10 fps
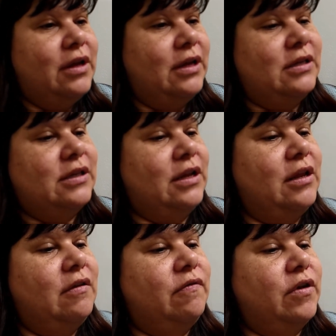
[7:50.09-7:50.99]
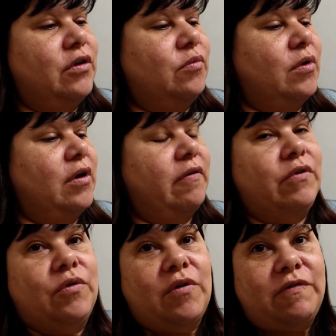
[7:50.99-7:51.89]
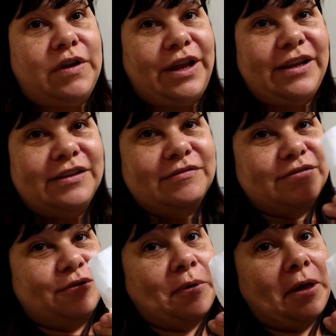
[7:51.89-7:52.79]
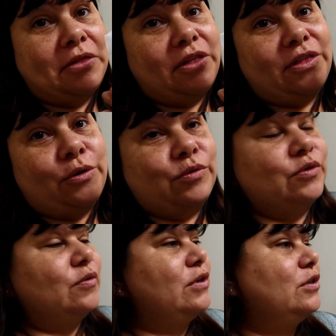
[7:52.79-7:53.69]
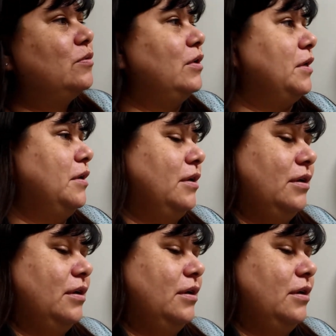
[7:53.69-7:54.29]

He said he figured we were having a rough day. So I thought that was really sweet.